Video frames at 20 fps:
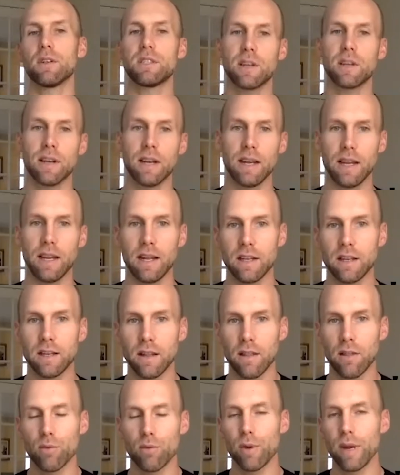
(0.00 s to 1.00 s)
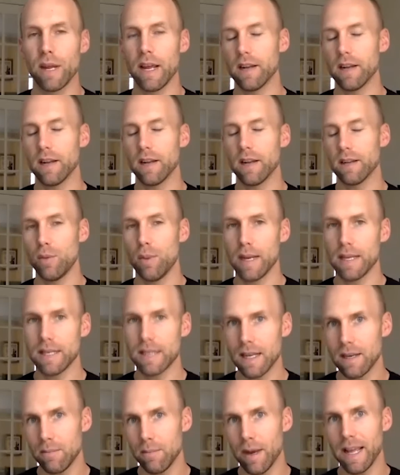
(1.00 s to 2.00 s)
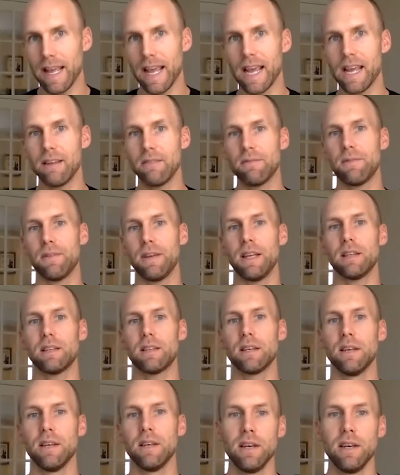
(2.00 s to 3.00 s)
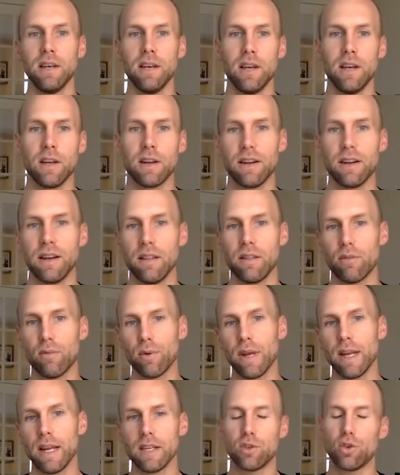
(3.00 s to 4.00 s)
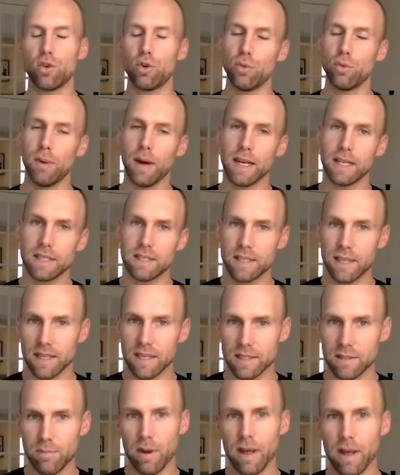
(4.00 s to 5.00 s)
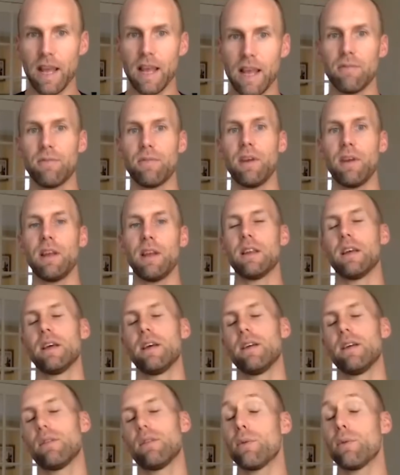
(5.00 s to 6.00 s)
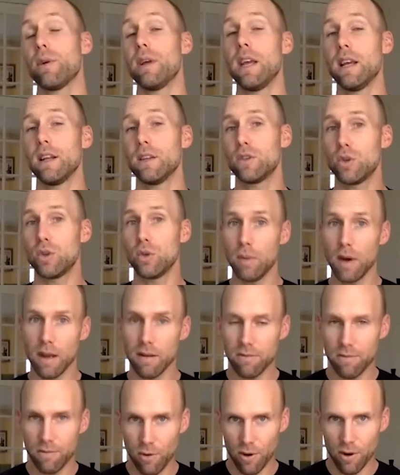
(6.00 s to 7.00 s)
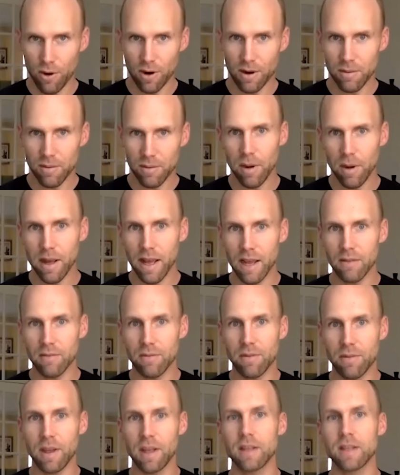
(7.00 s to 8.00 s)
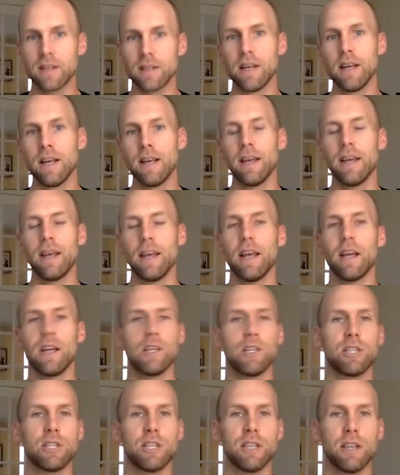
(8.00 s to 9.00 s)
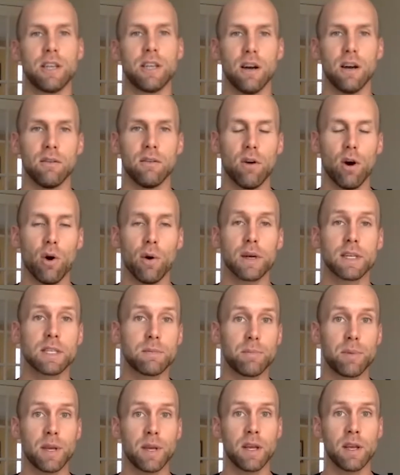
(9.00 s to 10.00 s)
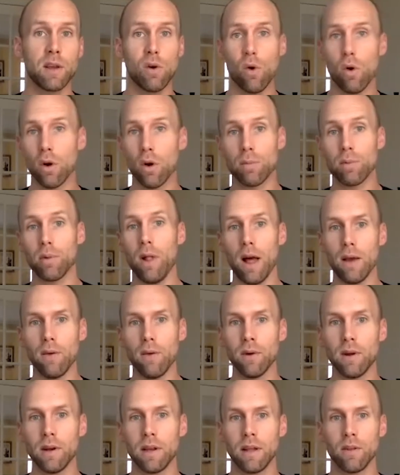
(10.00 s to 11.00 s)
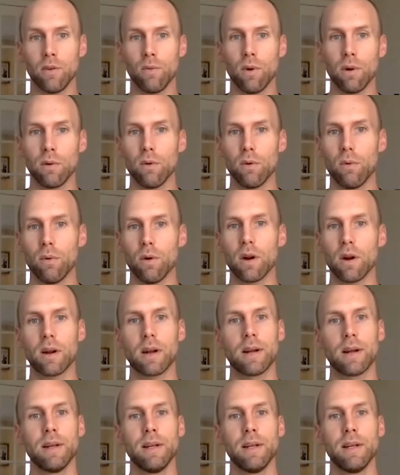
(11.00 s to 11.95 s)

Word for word: you're gonna need three two by 10 by eight feet. You're gonna need three two by six by eight feet, three two by four by eight feet, a sheet of OSB or plywood, either one will work,